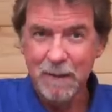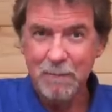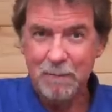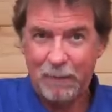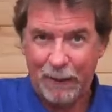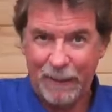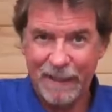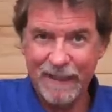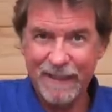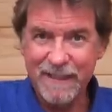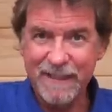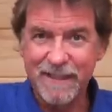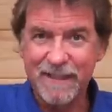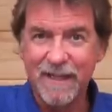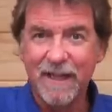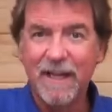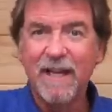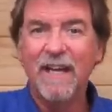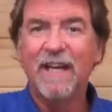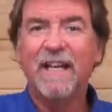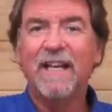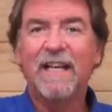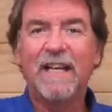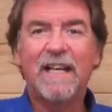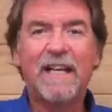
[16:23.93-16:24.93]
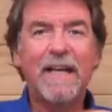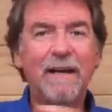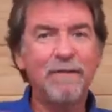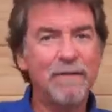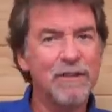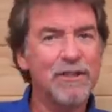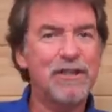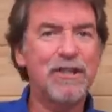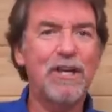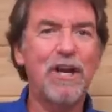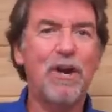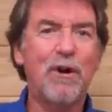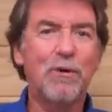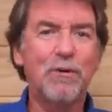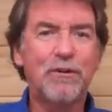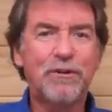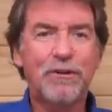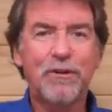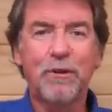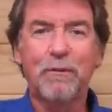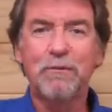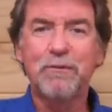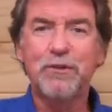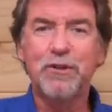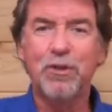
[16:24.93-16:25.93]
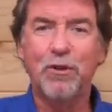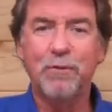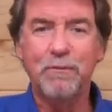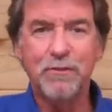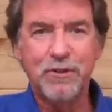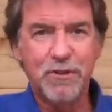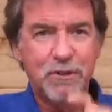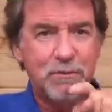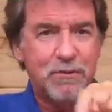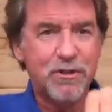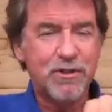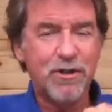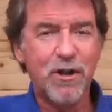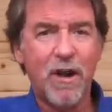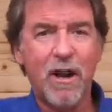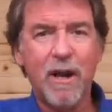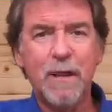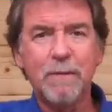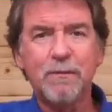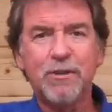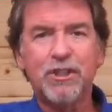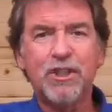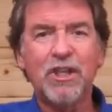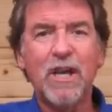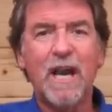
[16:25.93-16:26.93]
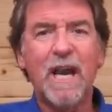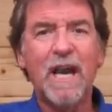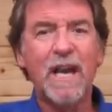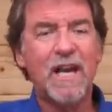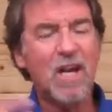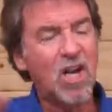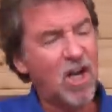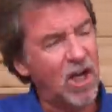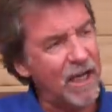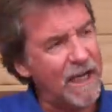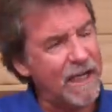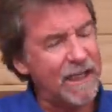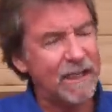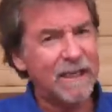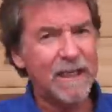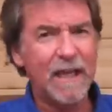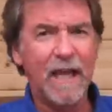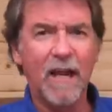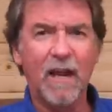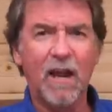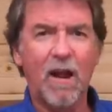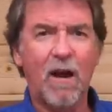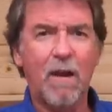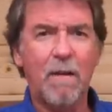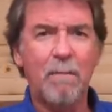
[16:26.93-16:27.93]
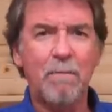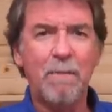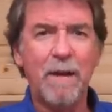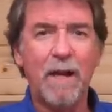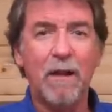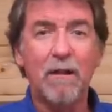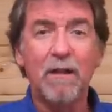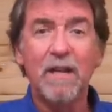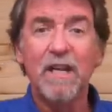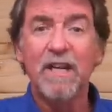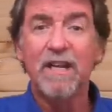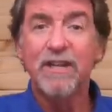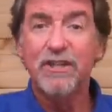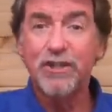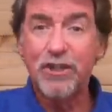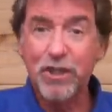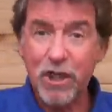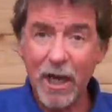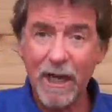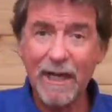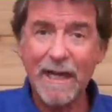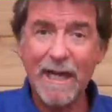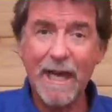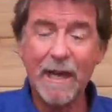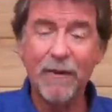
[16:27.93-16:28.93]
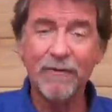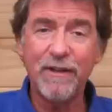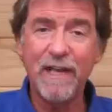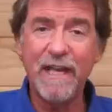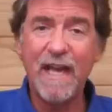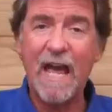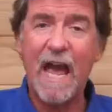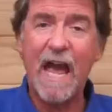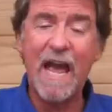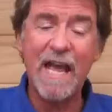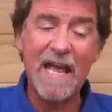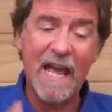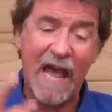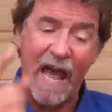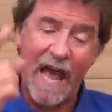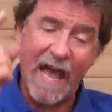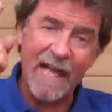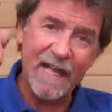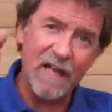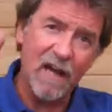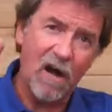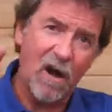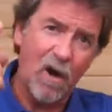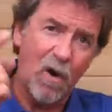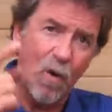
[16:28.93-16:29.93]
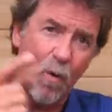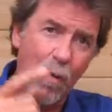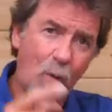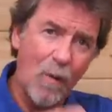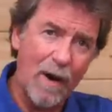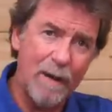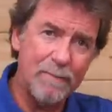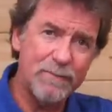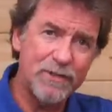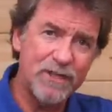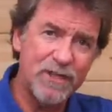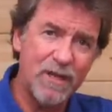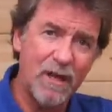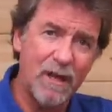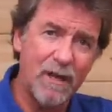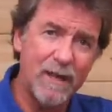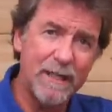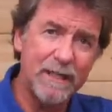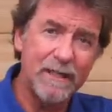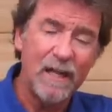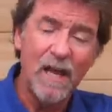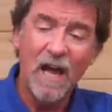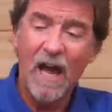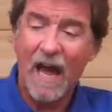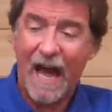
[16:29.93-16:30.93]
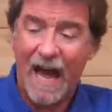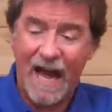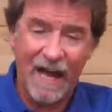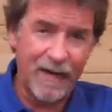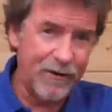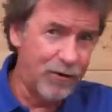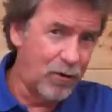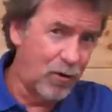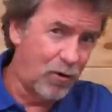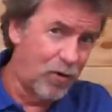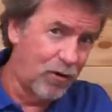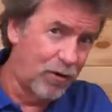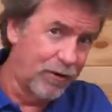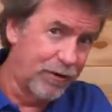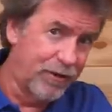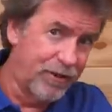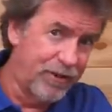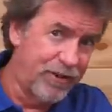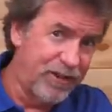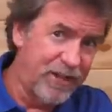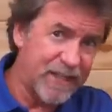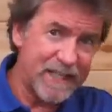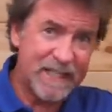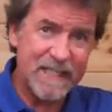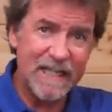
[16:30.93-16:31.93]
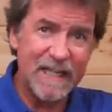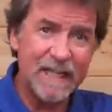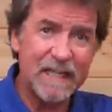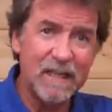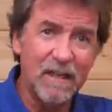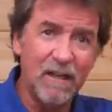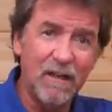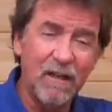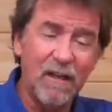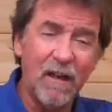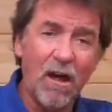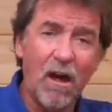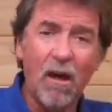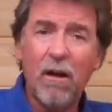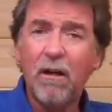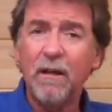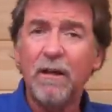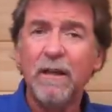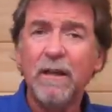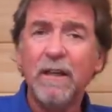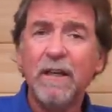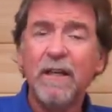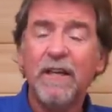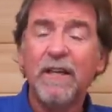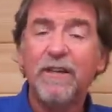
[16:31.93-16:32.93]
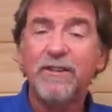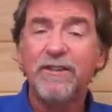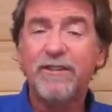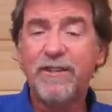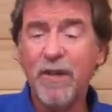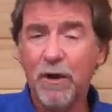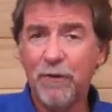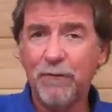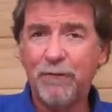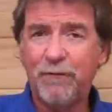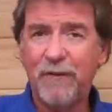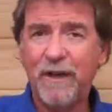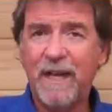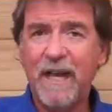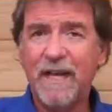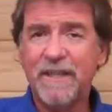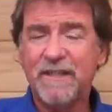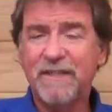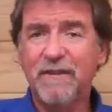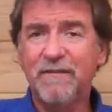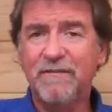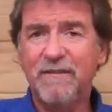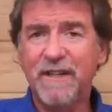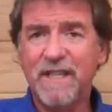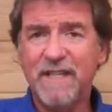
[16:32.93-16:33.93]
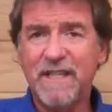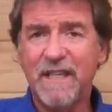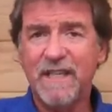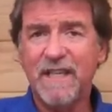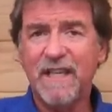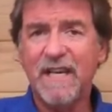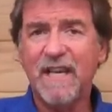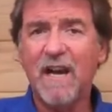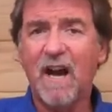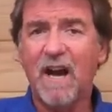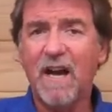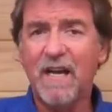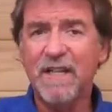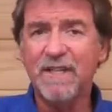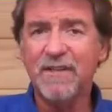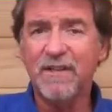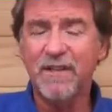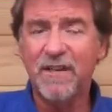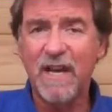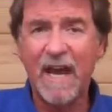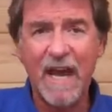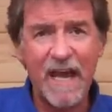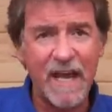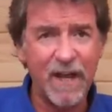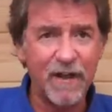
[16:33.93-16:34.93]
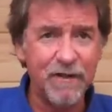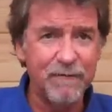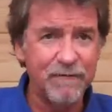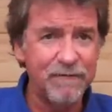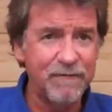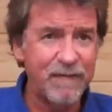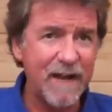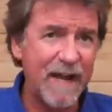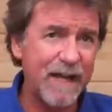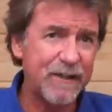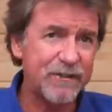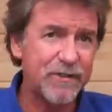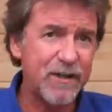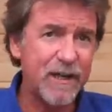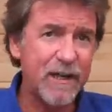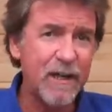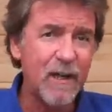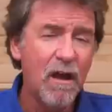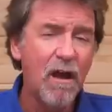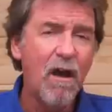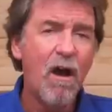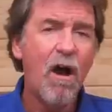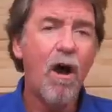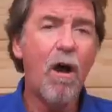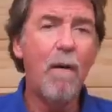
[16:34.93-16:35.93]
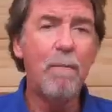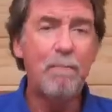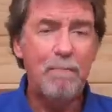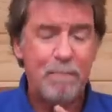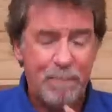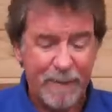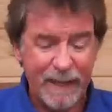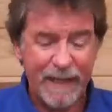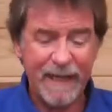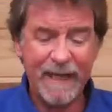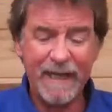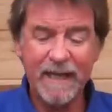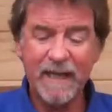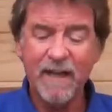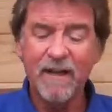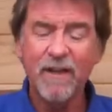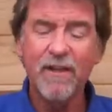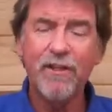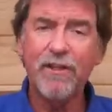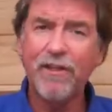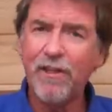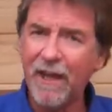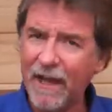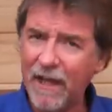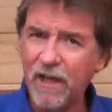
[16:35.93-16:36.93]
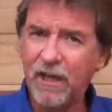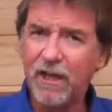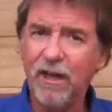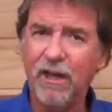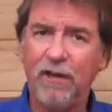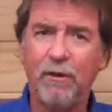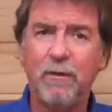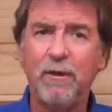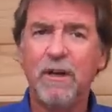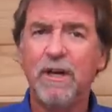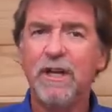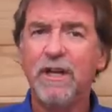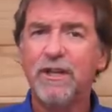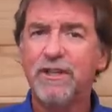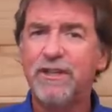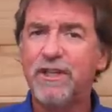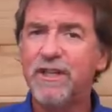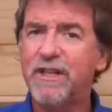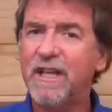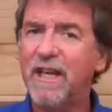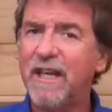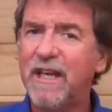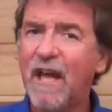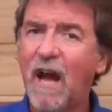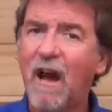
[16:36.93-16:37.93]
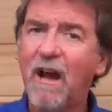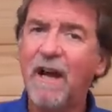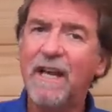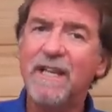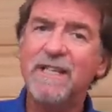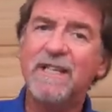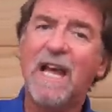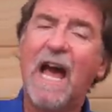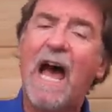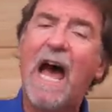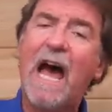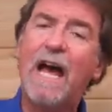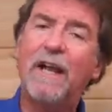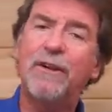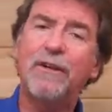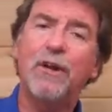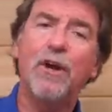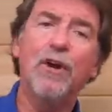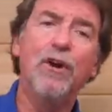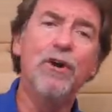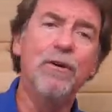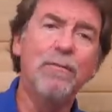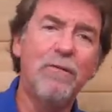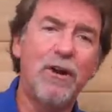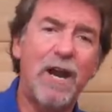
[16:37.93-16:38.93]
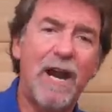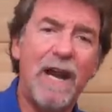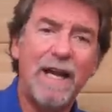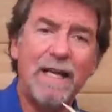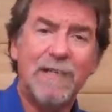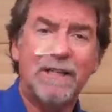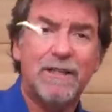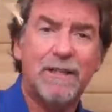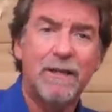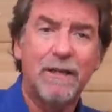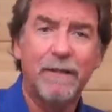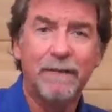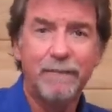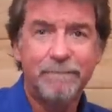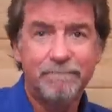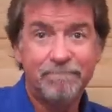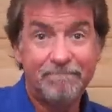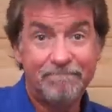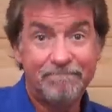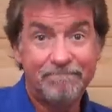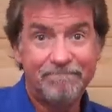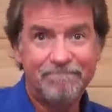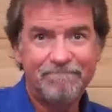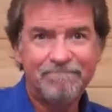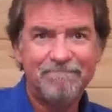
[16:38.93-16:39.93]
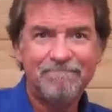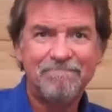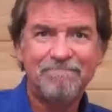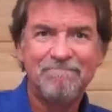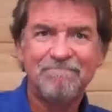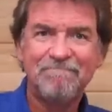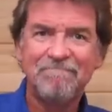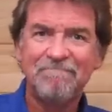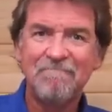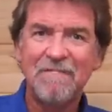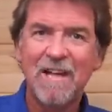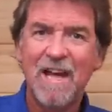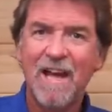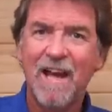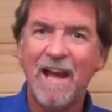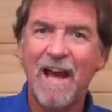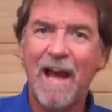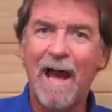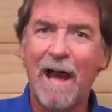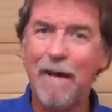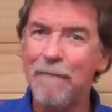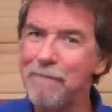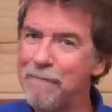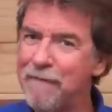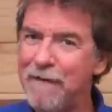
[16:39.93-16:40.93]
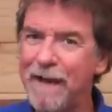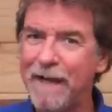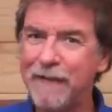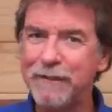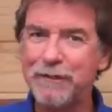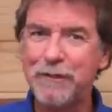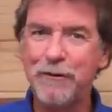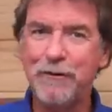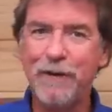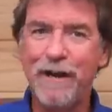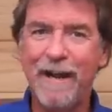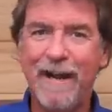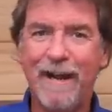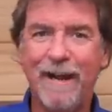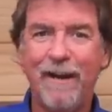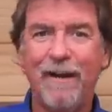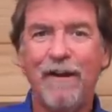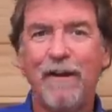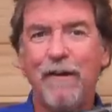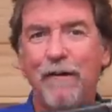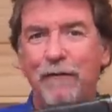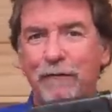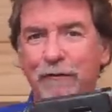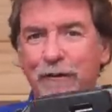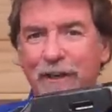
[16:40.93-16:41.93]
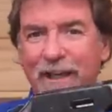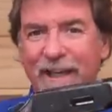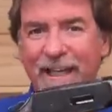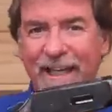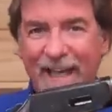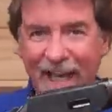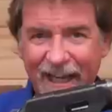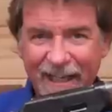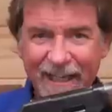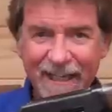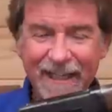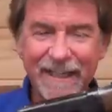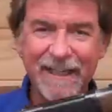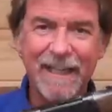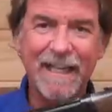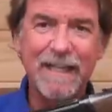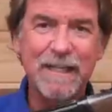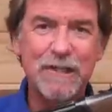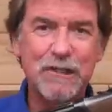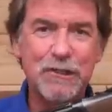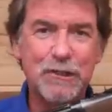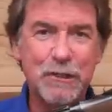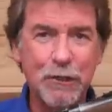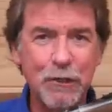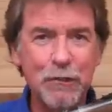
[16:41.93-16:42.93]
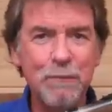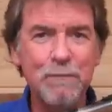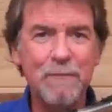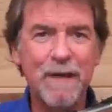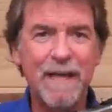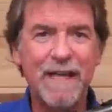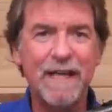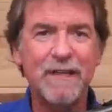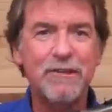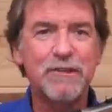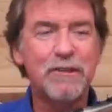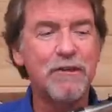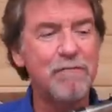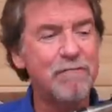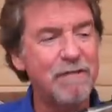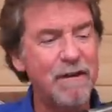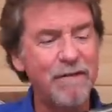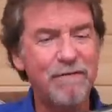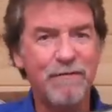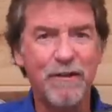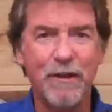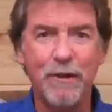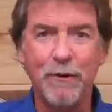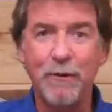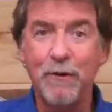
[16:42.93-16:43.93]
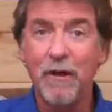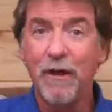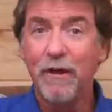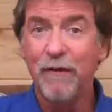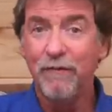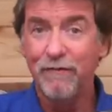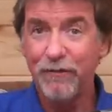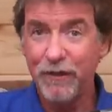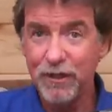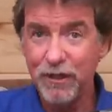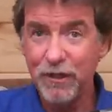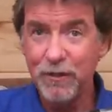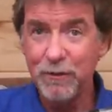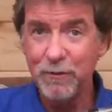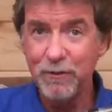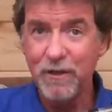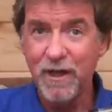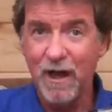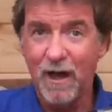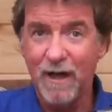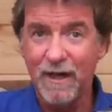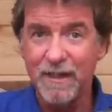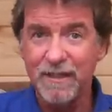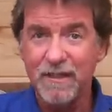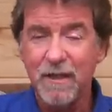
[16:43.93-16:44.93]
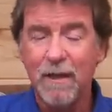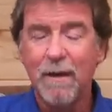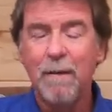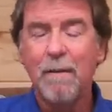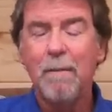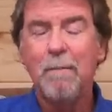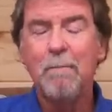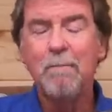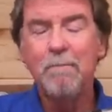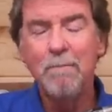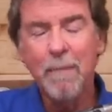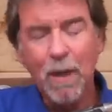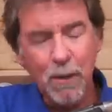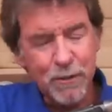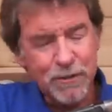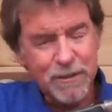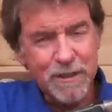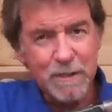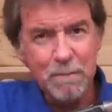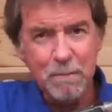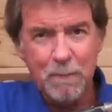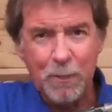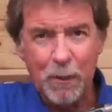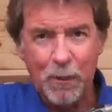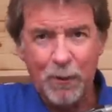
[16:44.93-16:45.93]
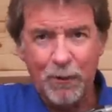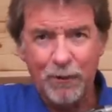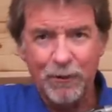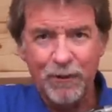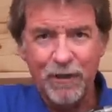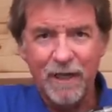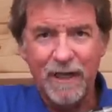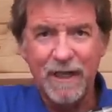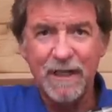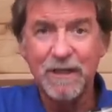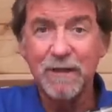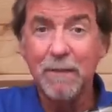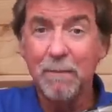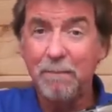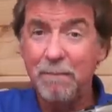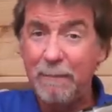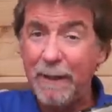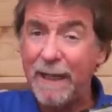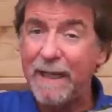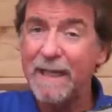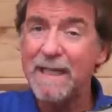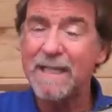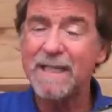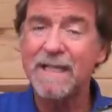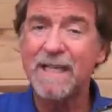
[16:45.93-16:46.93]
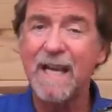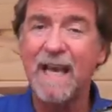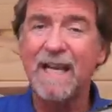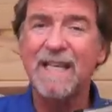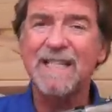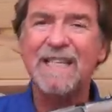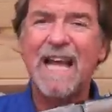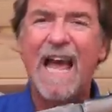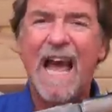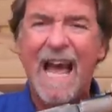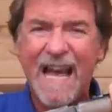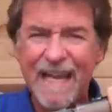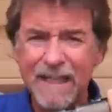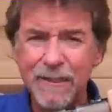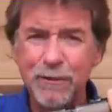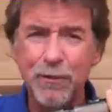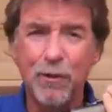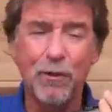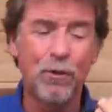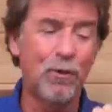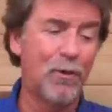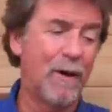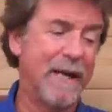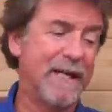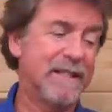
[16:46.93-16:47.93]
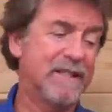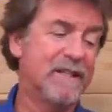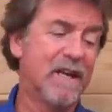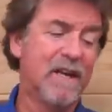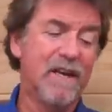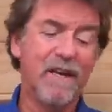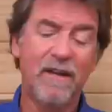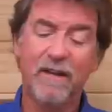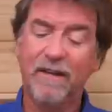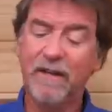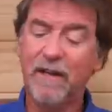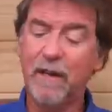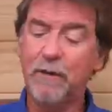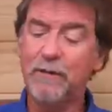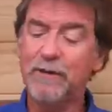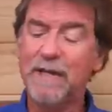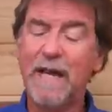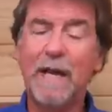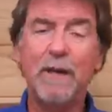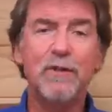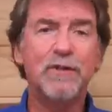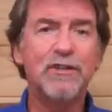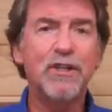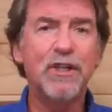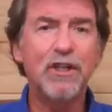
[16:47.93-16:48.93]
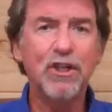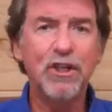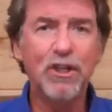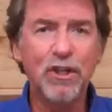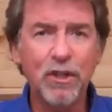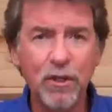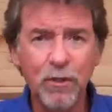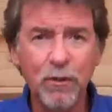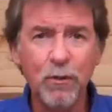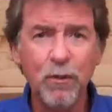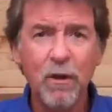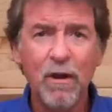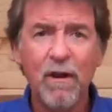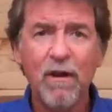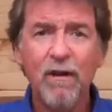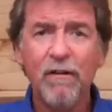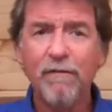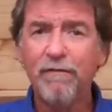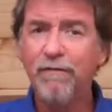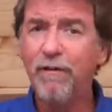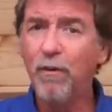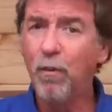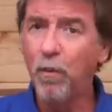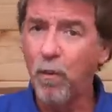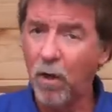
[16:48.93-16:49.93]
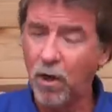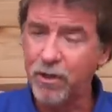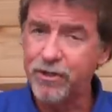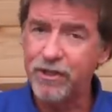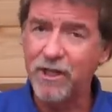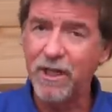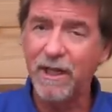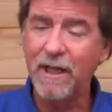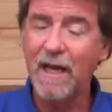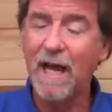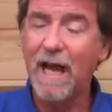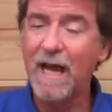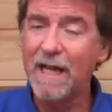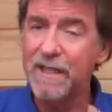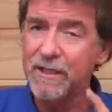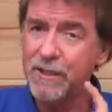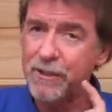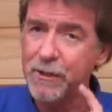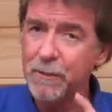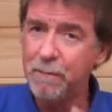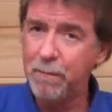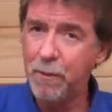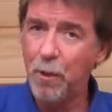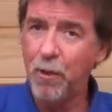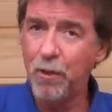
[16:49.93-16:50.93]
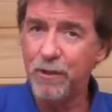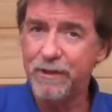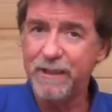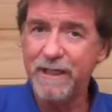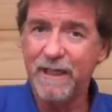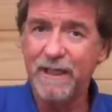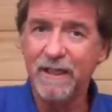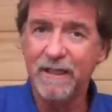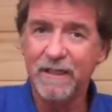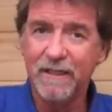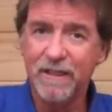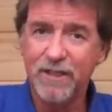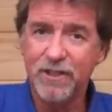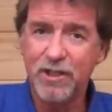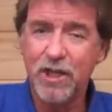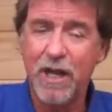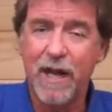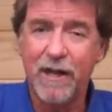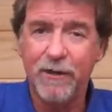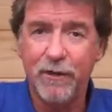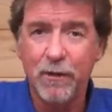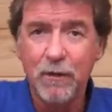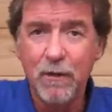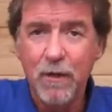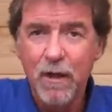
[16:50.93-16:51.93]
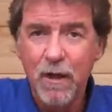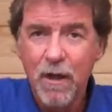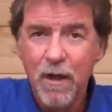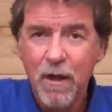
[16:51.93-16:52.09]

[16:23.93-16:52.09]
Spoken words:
Please, give us the old thumbs up. Subscribe, share, click the alarm bell. Check out the AAO website and all this little lot. Don't forget to visit the guys at Airgun Factory. A big thank you to the guys at Umarex and Vector Air for getting these to me to review for you guys. Most importantly, the biggest thanks, as always, goes out to you for watching and supporting the channel.